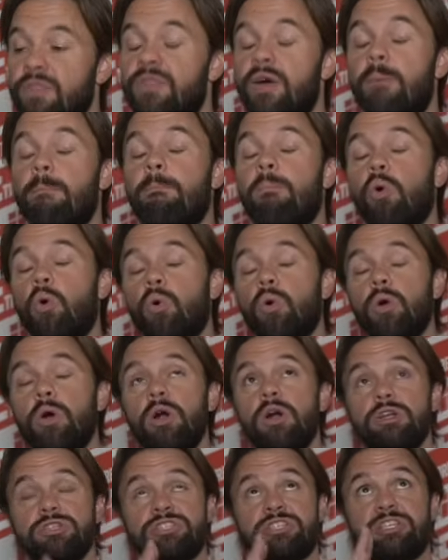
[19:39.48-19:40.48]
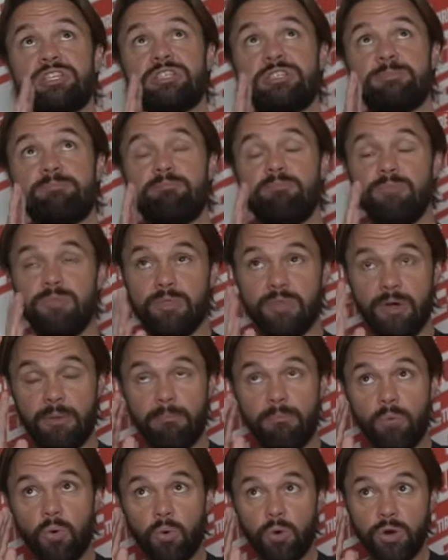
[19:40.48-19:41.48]
the
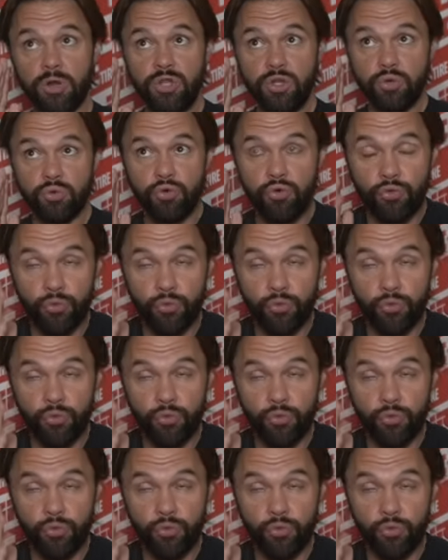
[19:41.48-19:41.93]
more you